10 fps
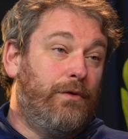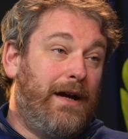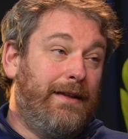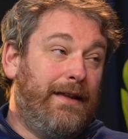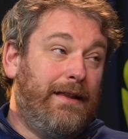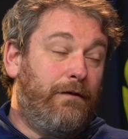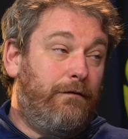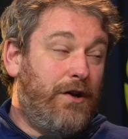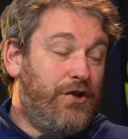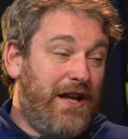I think the
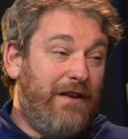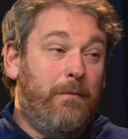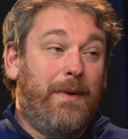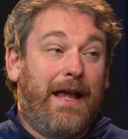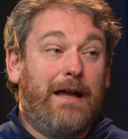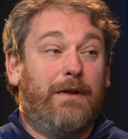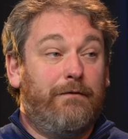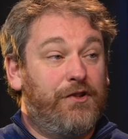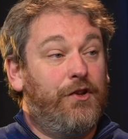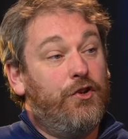French Navy became like
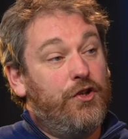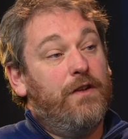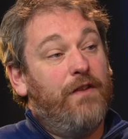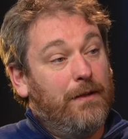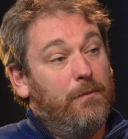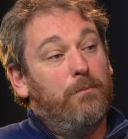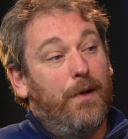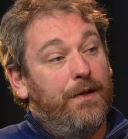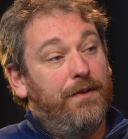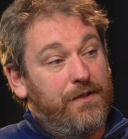research and development
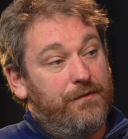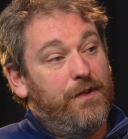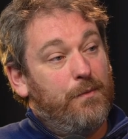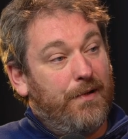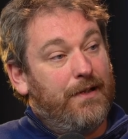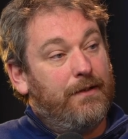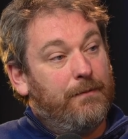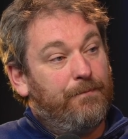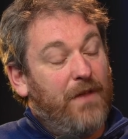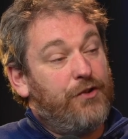partners for the brand.
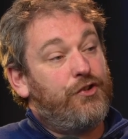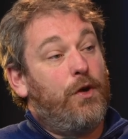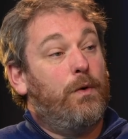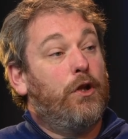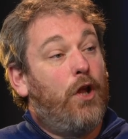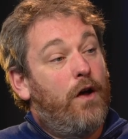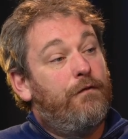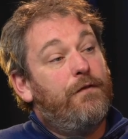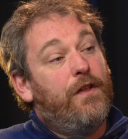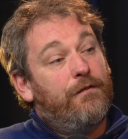And so a lot of the